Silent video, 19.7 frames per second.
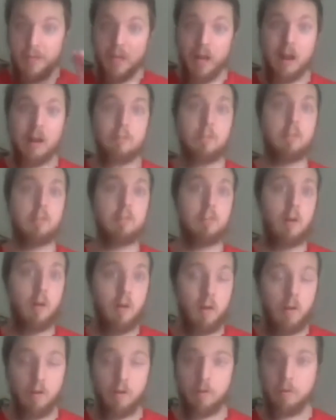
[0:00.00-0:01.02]
cover
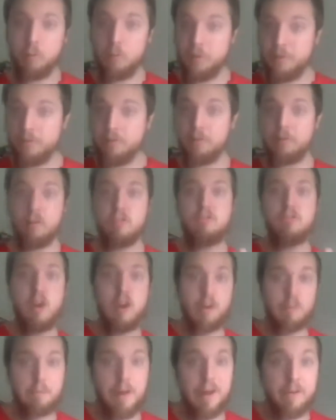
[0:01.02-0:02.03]
song, which is a
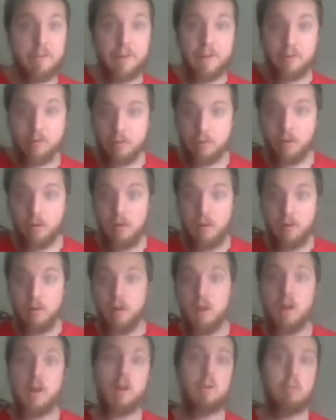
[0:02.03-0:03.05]
Chuck Berry song,
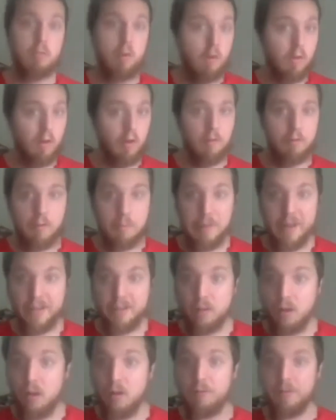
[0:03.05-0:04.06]
Roll Over
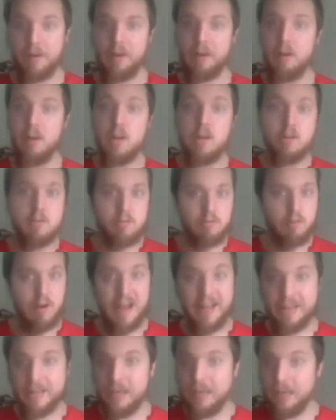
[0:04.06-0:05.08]
Beethoven,
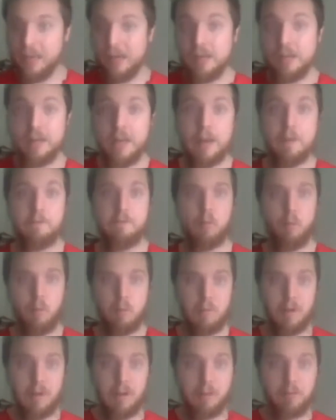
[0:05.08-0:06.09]
tracking in at 4
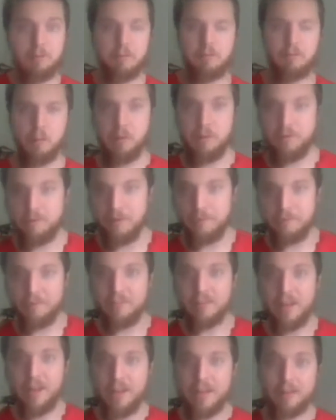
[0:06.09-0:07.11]
minutes and 47
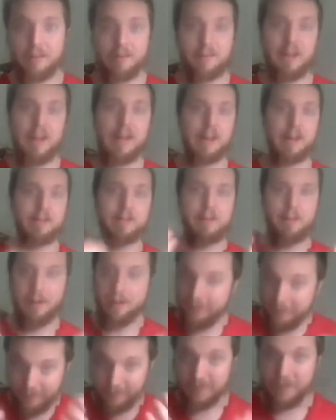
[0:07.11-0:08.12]
seconds, and it's
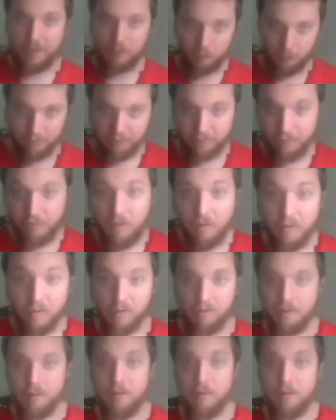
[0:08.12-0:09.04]
another killer song.